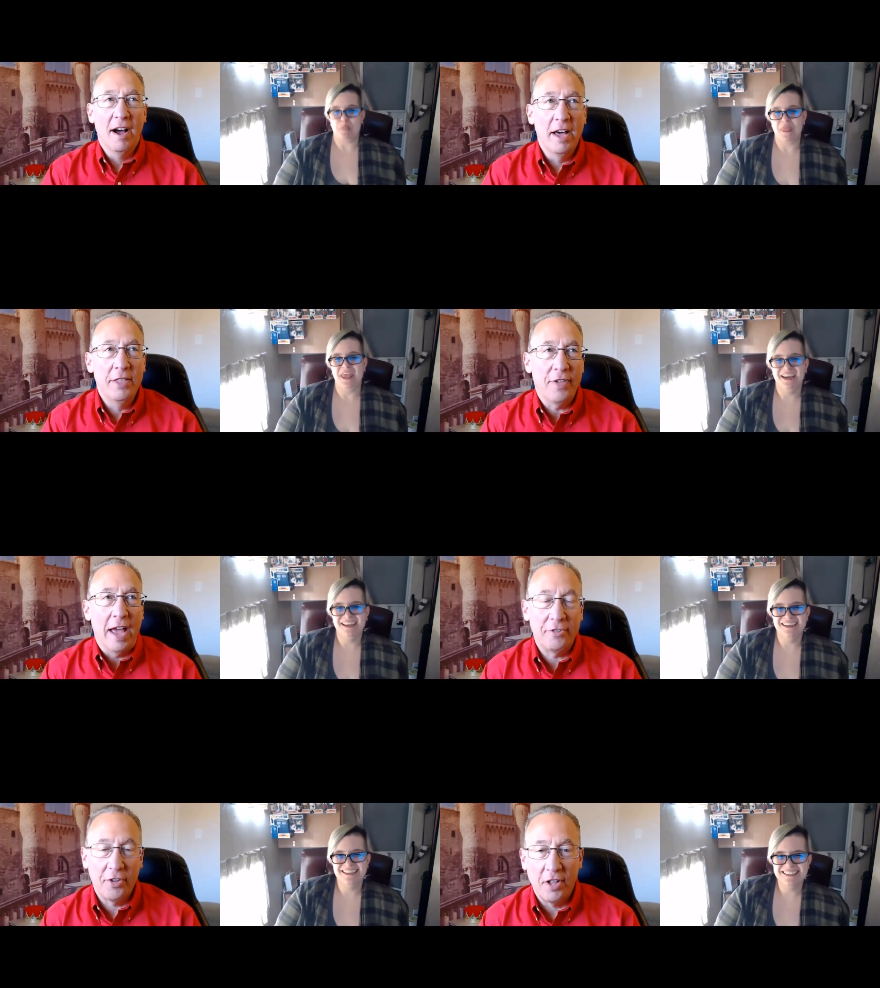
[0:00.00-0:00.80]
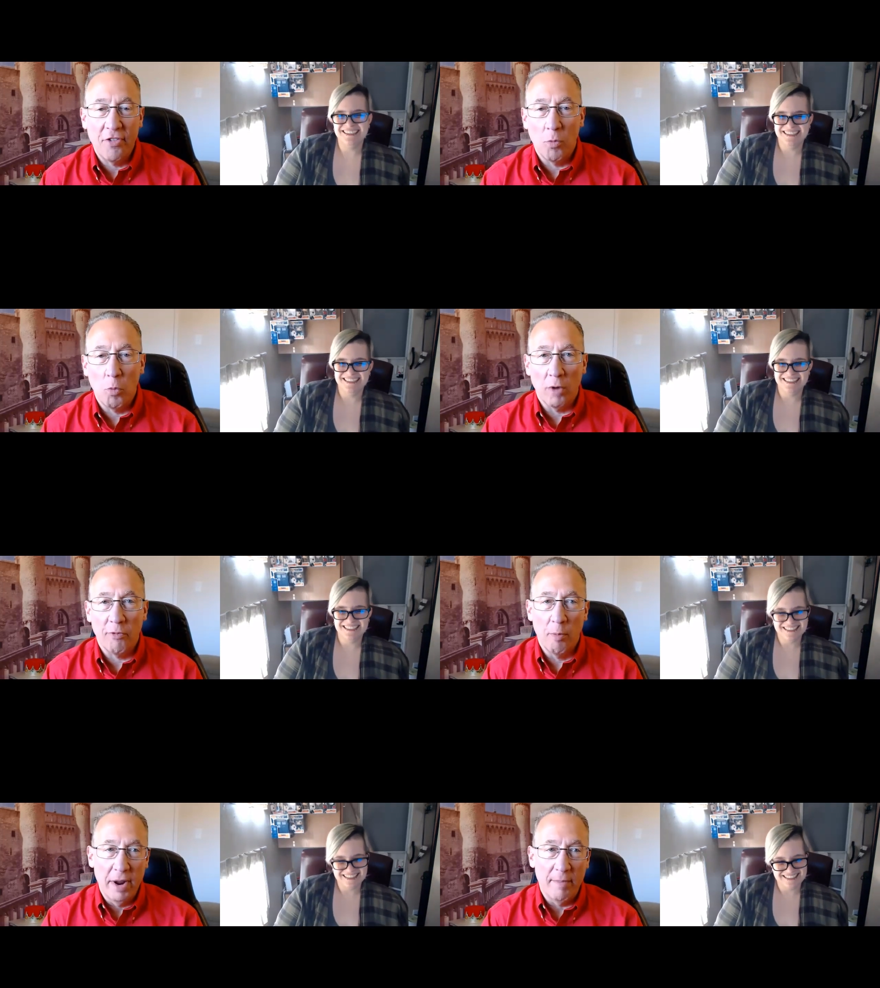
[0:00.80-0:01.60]
Speaker 1: And Sasha's done some work
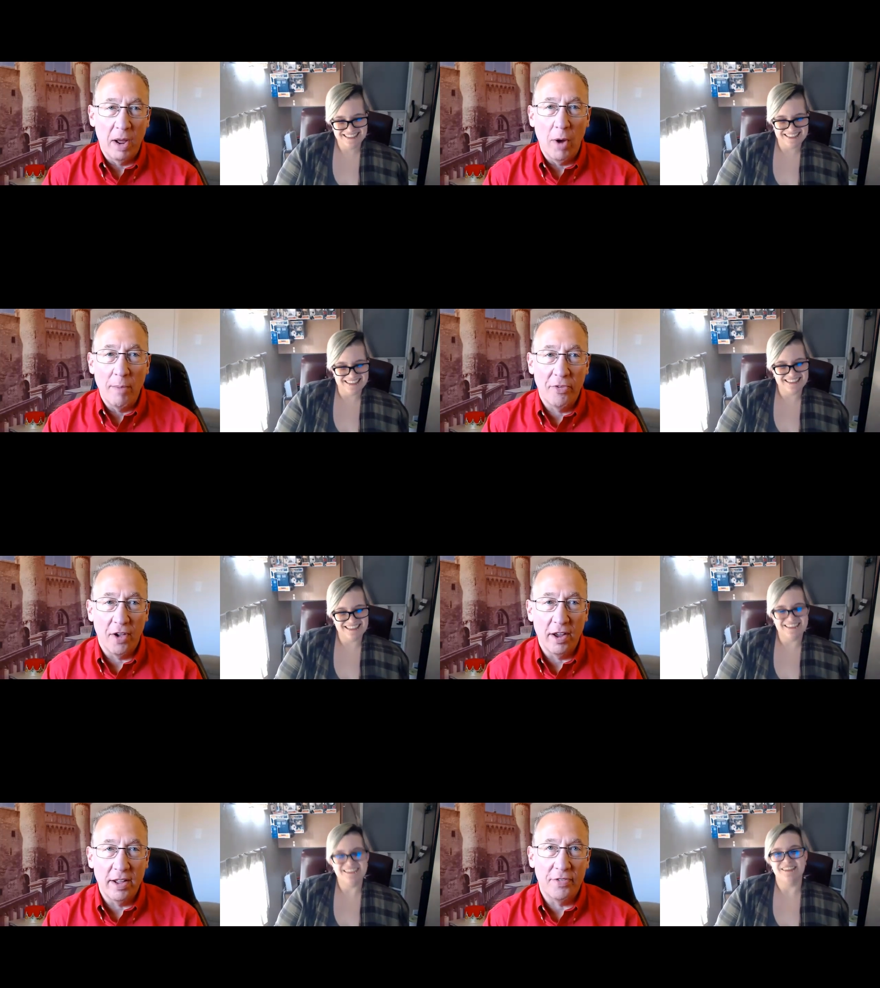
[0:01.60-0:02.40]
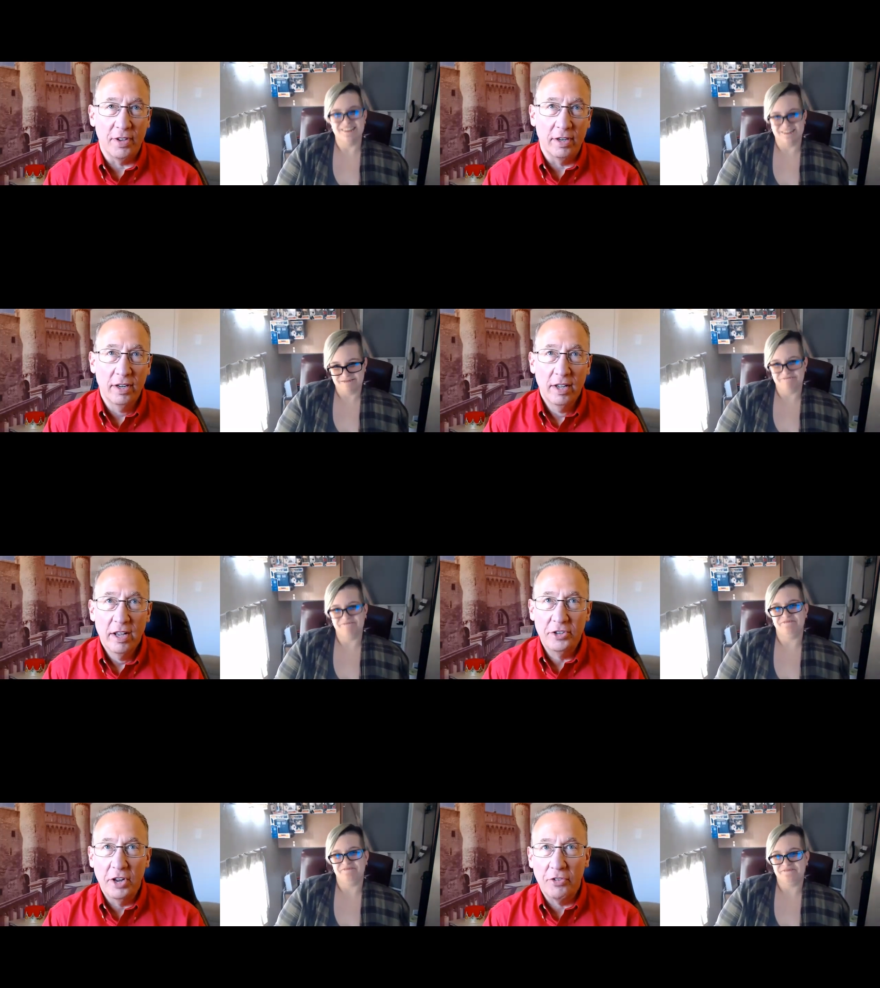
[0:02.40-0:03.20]
for me on my websites, and
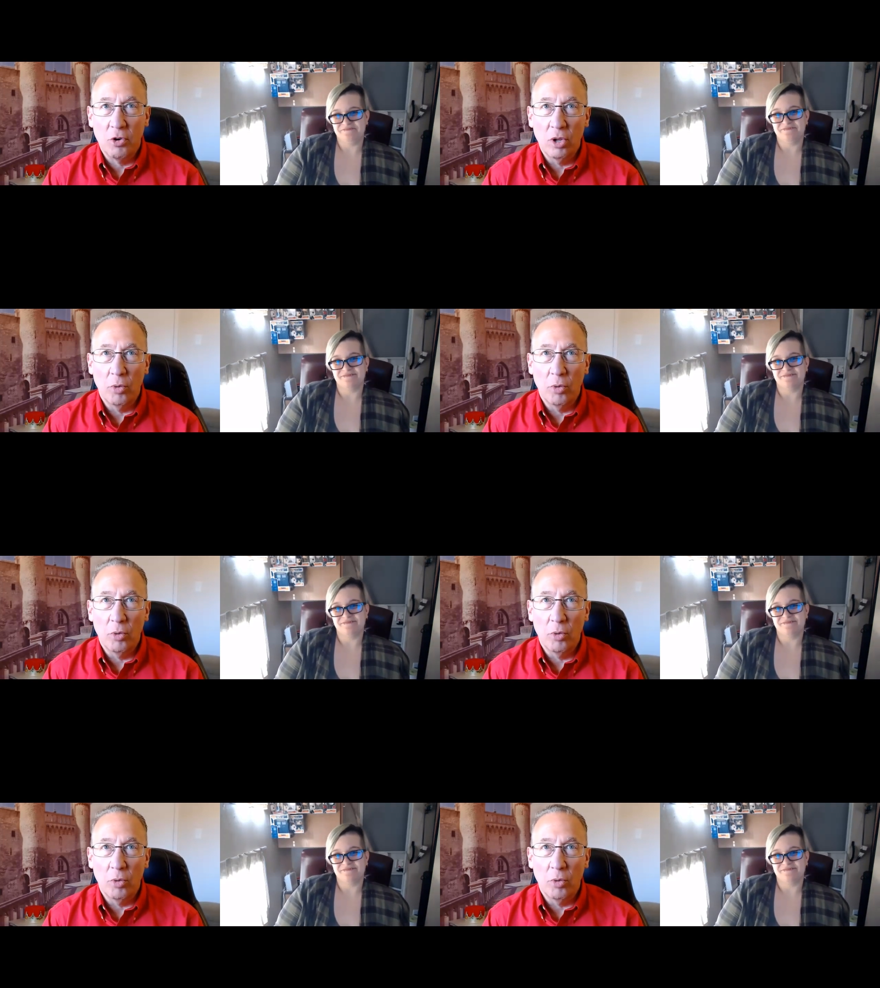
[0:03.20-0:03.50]
she's cool.